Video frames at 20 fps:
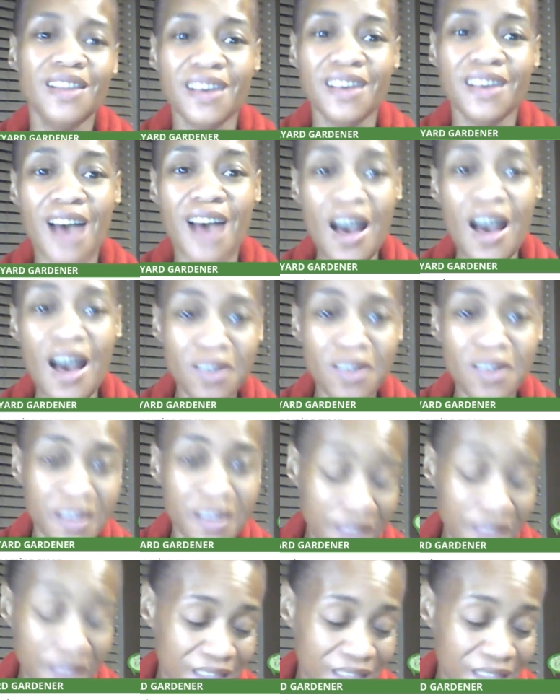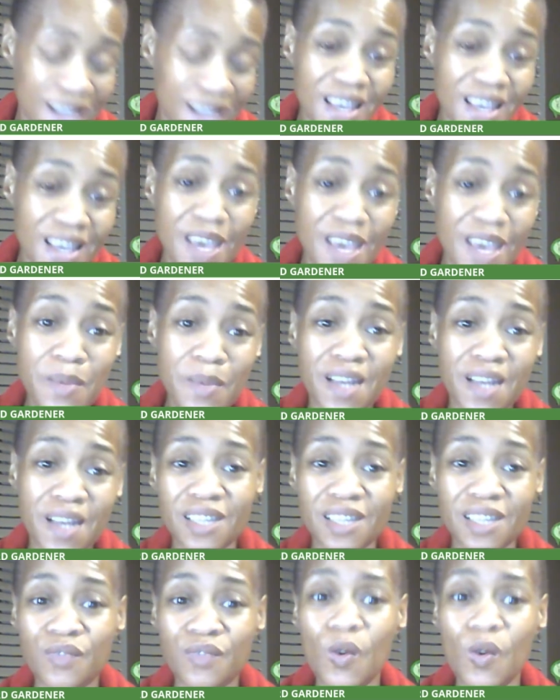I don't even think Hemet
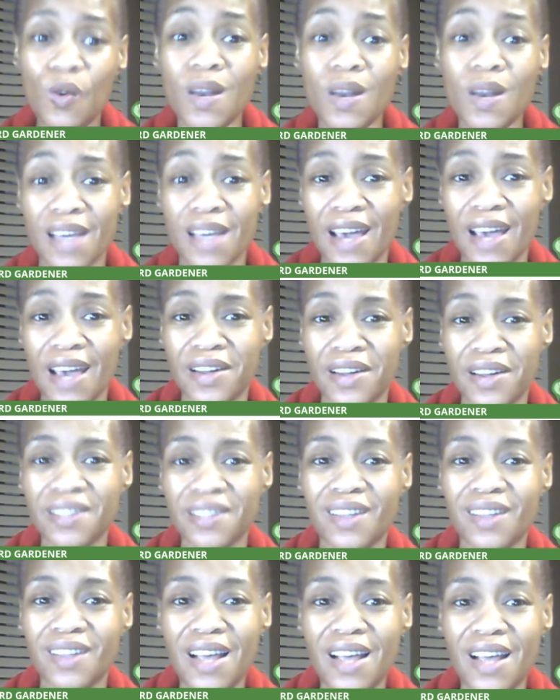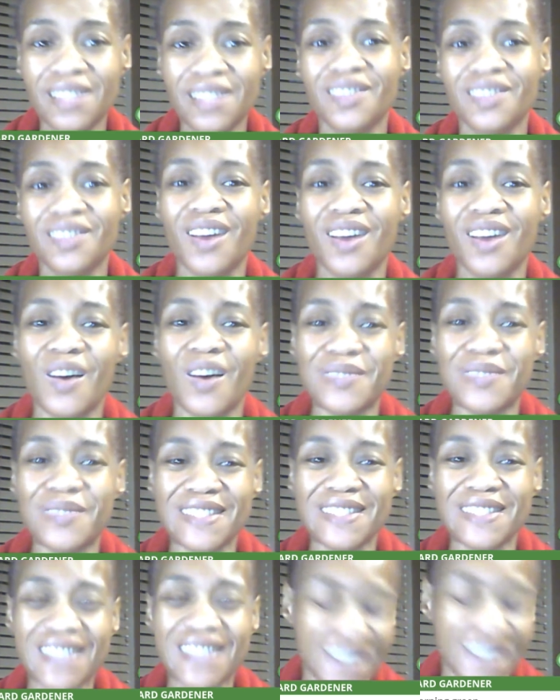is 40 acres. So that's no, I'm
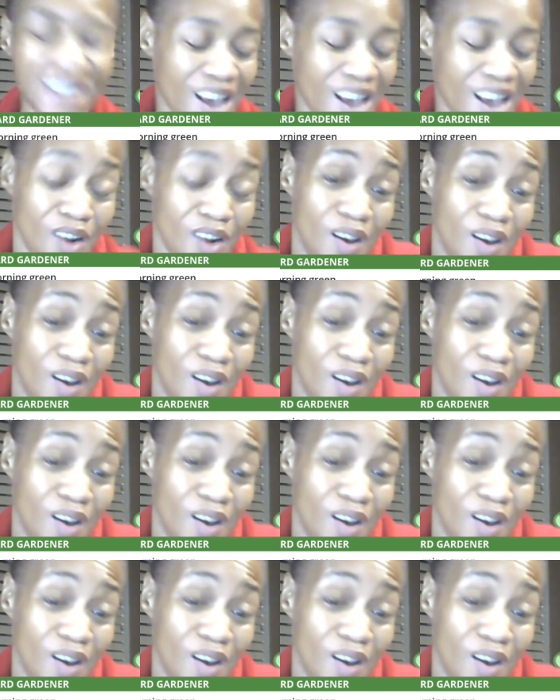just kidding. I don't know.